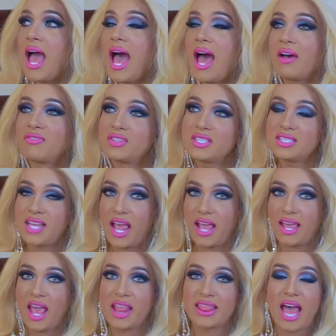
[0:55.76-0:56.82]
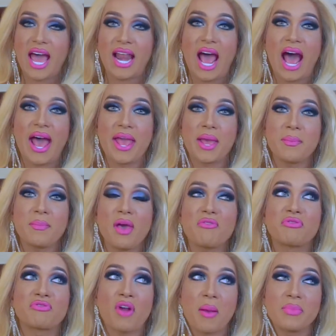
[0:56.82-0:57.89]
have to say that I am
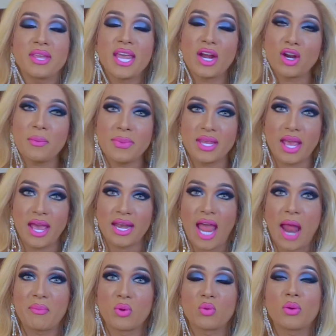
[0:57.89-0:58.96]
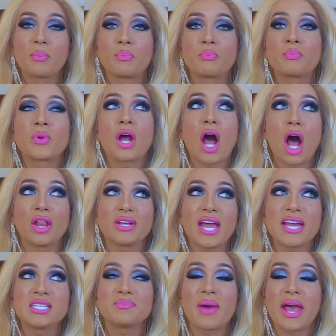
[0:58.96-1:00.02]
from the Caribbean and we were
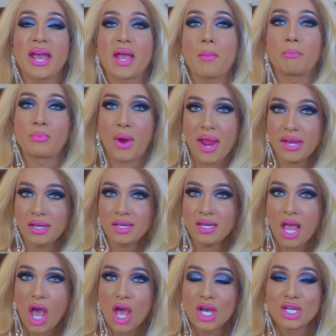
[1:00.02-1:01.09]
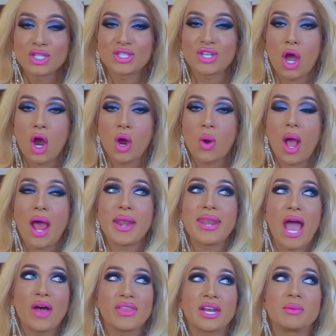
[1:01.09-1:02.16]
colonized by Britain. So
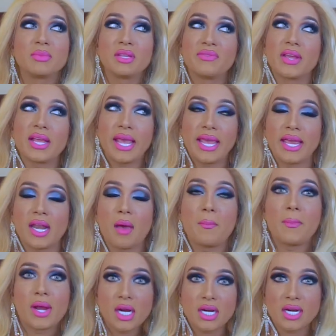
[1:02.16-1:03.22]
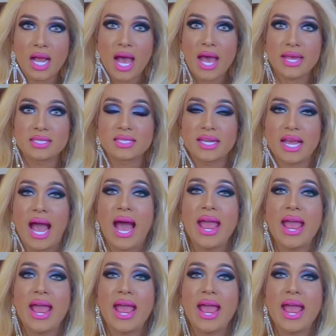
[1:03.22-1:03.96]
now that I'm living in America, it's like